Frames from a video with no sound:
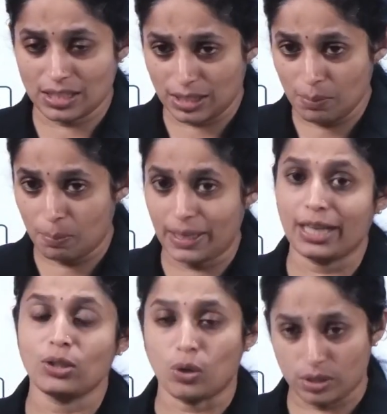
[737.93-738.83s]
in the
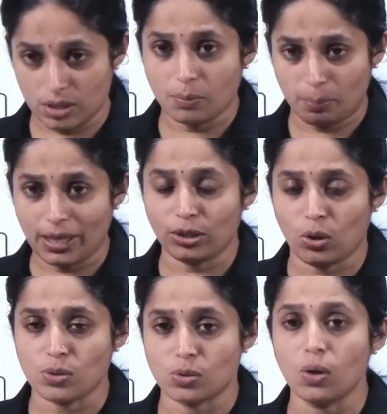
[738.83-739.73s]
plaint
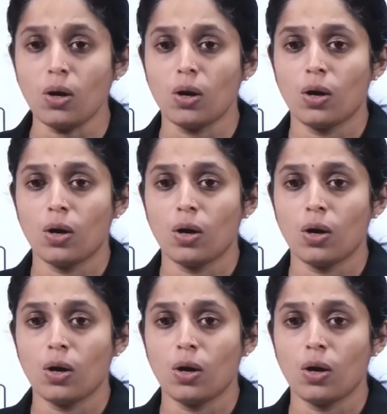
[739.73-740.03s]
also,